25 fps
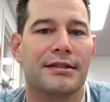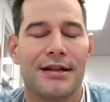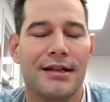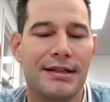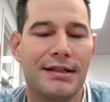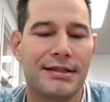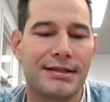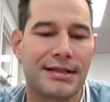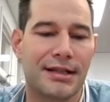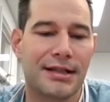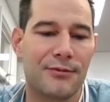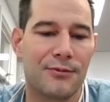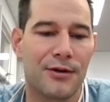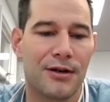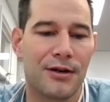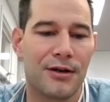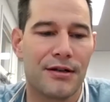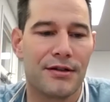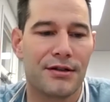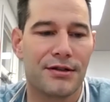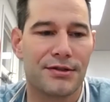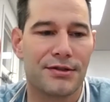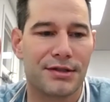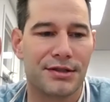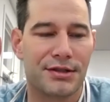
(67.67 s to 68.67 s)
He said, well,
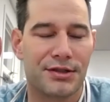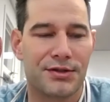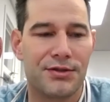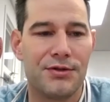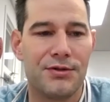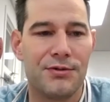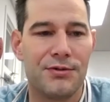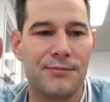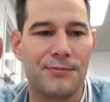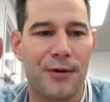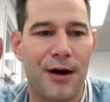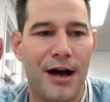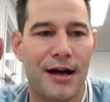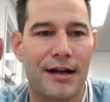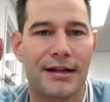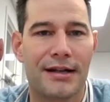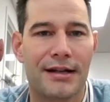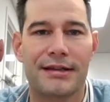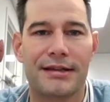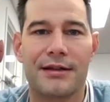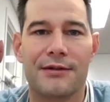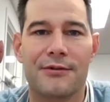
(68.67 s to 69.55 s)
there's this new product